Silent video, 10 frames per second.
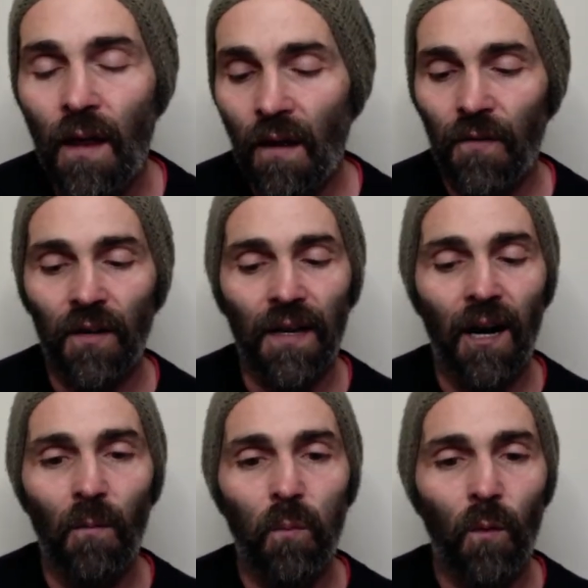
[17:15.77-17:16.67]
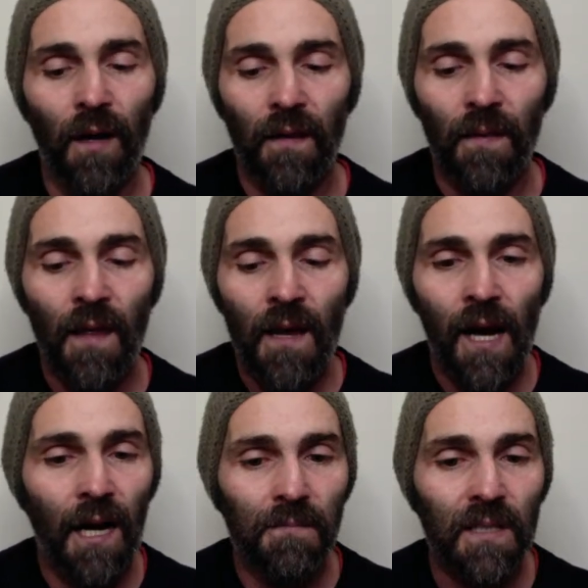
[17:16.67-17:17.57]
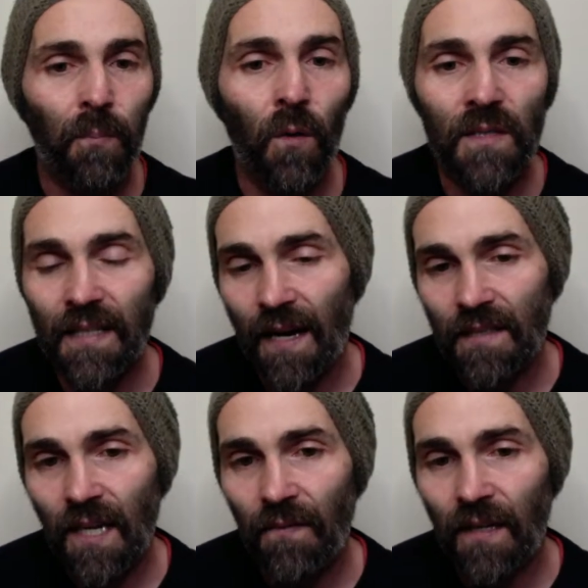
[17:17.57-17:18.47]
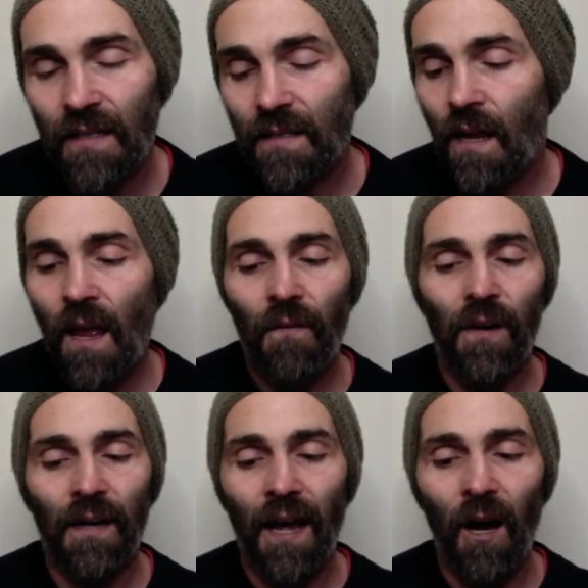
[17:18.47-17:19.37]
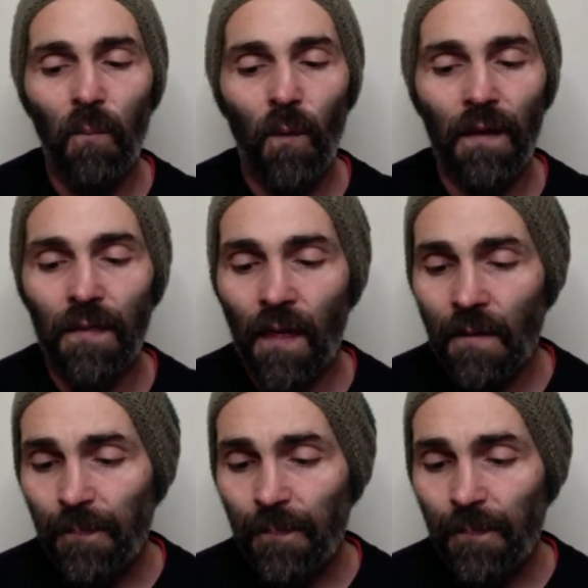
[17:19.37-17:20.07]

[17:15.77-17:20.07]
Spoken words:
if you can help with sports and activities, if you can help with